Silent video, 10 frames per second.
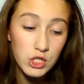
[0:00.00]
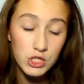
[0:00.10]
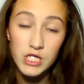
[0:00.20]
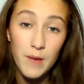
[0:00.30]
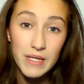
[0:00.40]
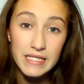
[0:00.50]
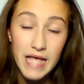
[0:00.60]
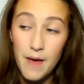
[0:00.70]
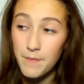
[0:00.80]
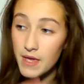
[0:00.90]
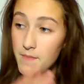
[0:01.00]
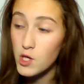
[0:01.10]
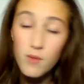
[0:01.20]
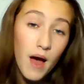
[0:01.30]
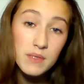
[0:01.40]
your stomach is happy,
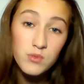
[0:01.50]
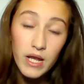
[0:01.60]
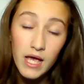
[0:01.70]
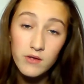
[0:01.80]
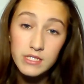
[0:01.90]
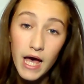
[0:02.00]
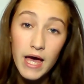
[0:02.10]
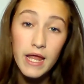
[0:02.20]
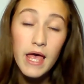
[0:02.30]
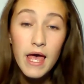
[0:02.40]
your mom is waiting outside,